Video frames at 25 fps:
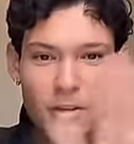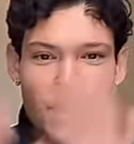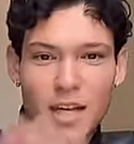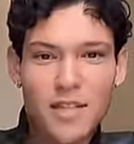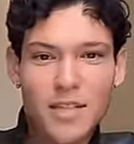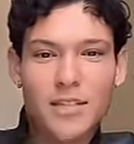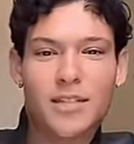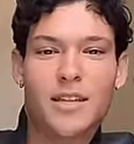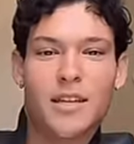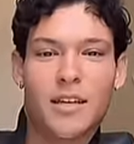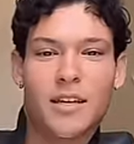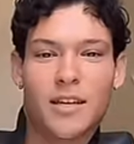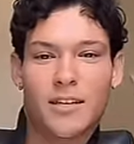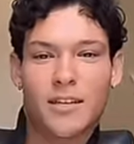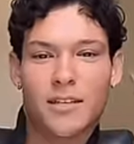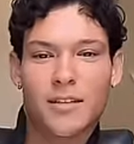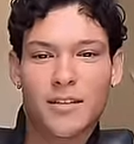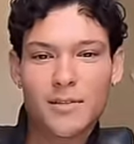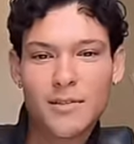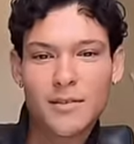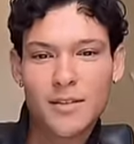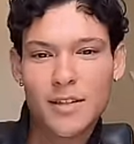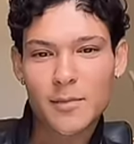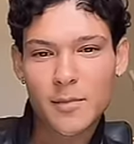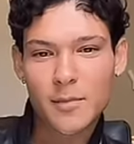What do you guys
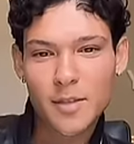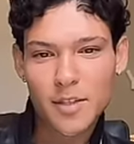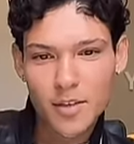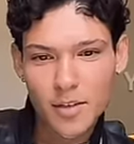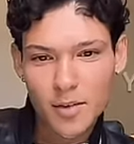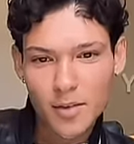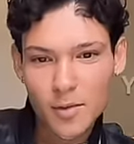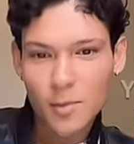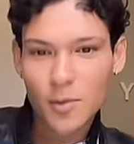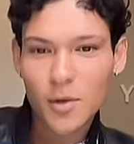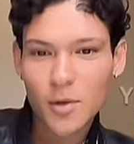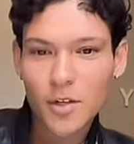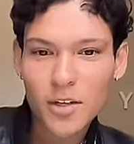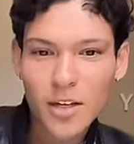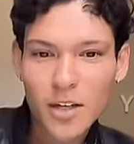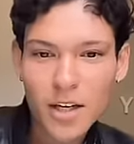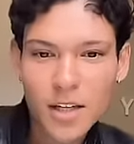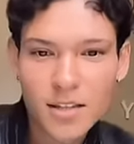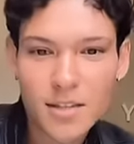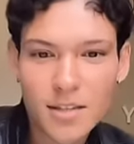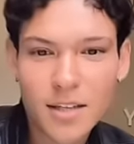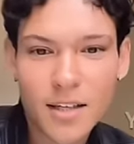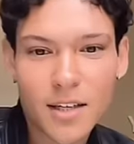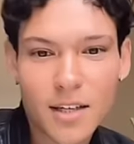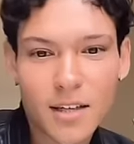think? Let me know. What do you
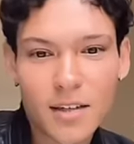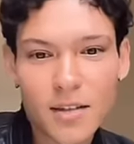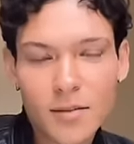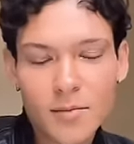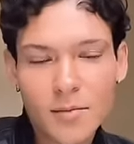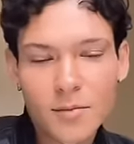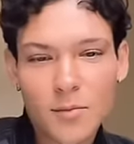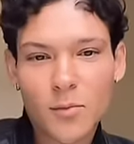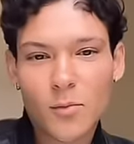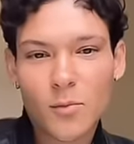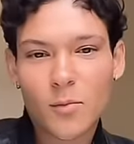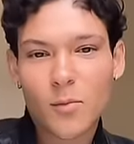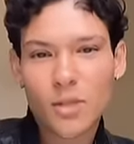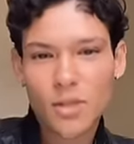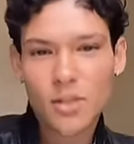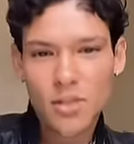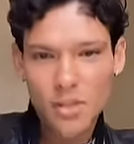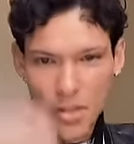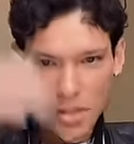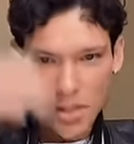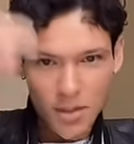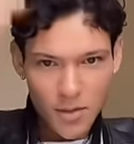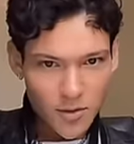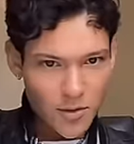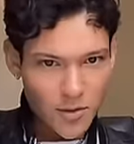guys think? What
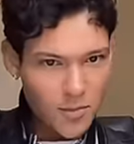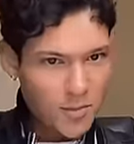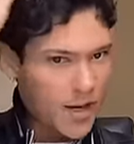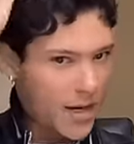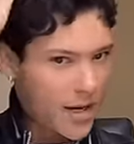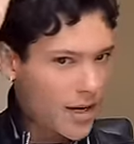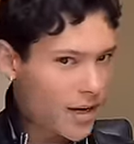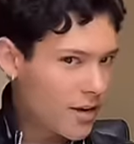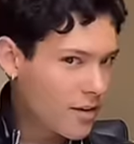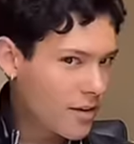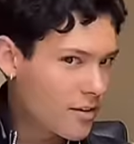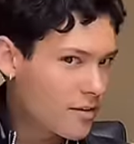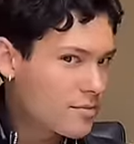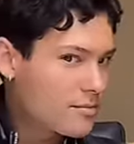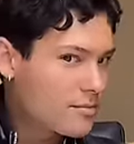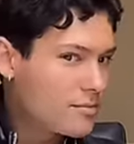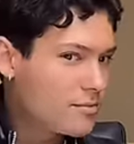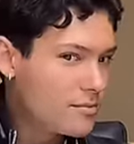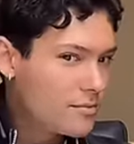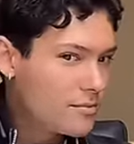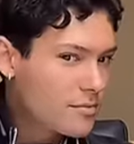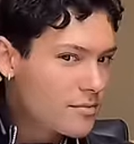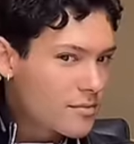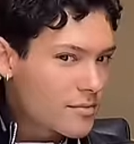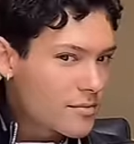should I do with my hair?
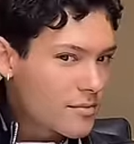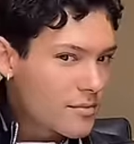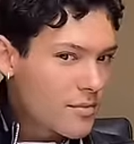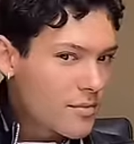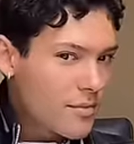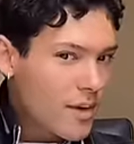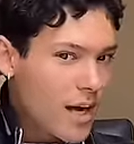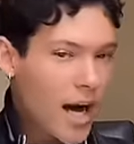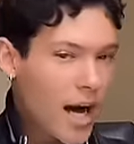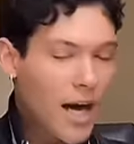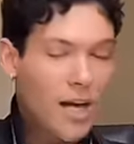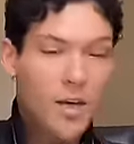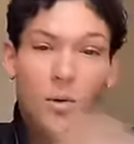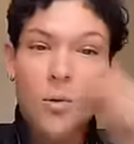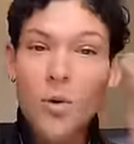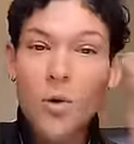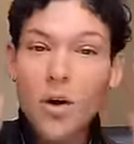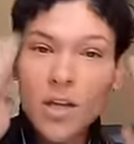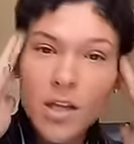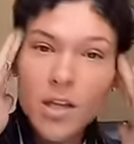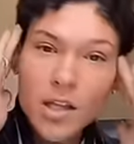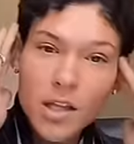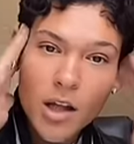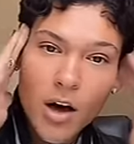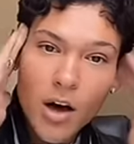I don't
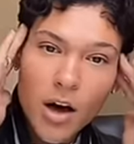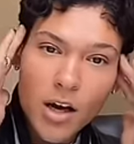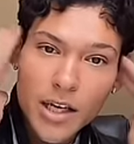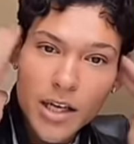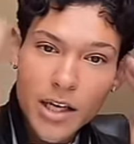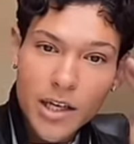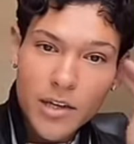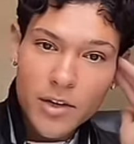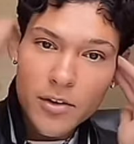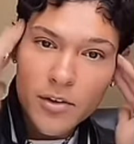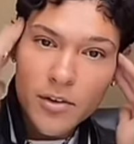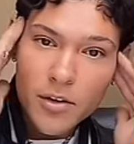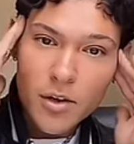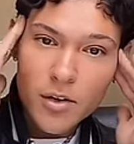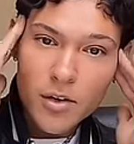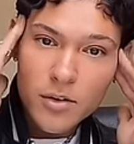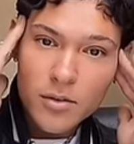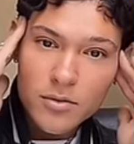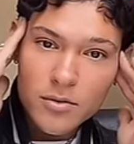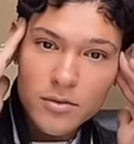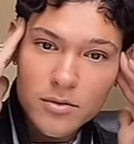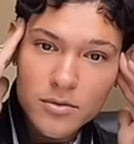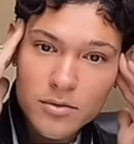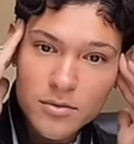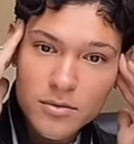want it long hair
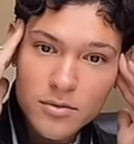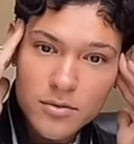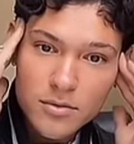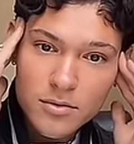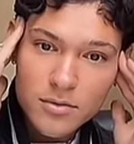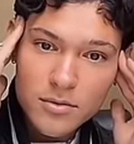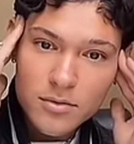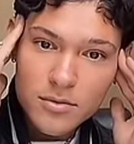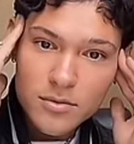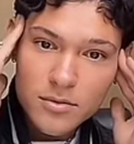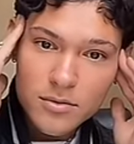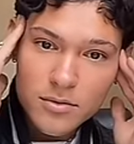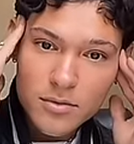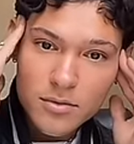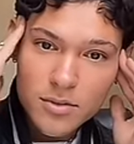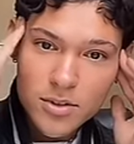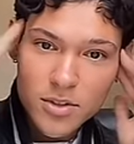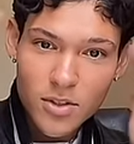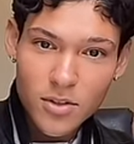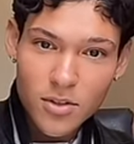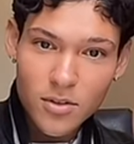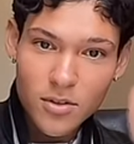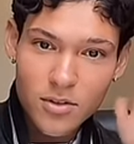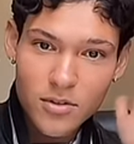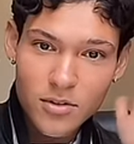though.
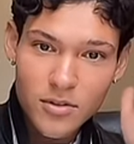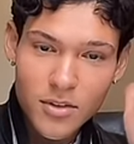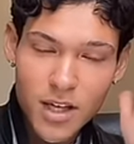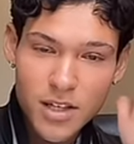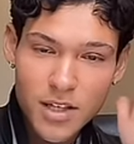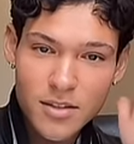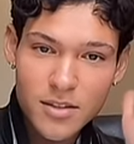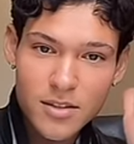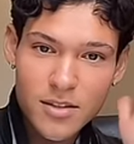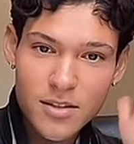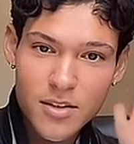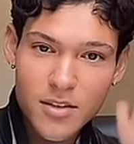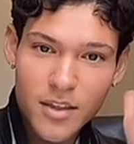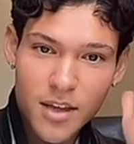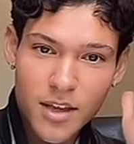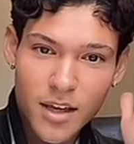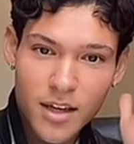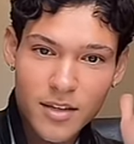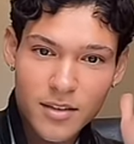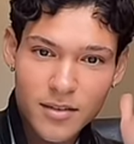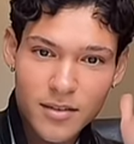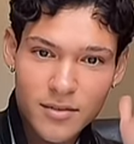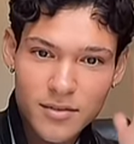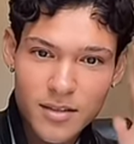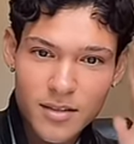So that's the
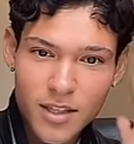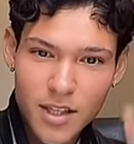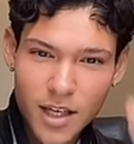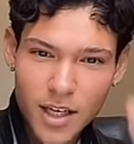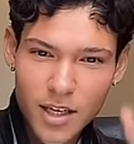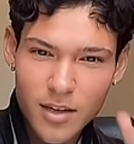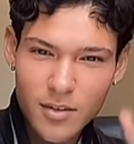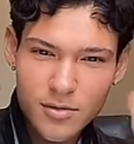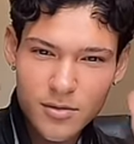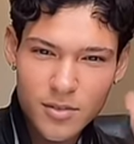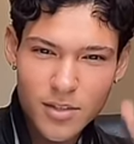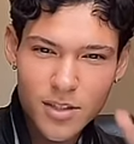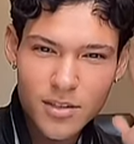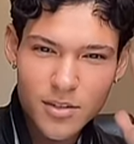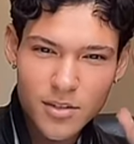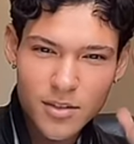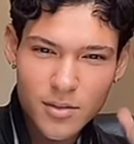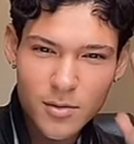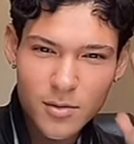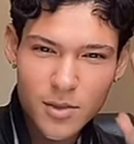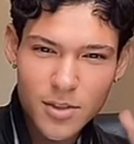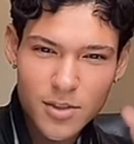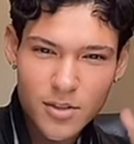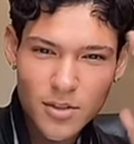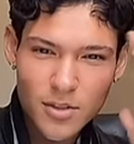thing. Like, I don't even
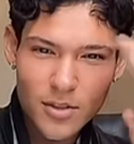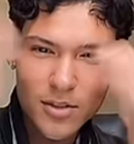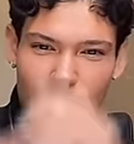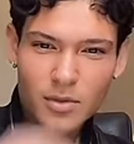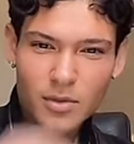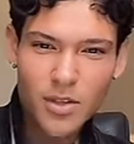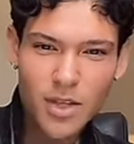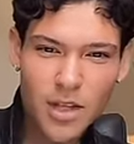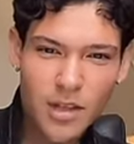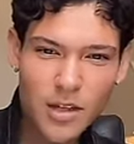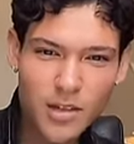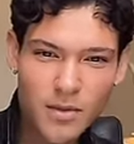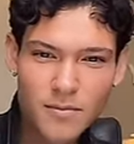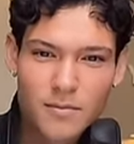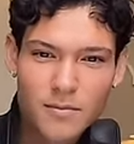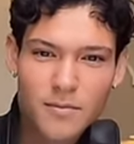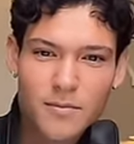know what to do with it.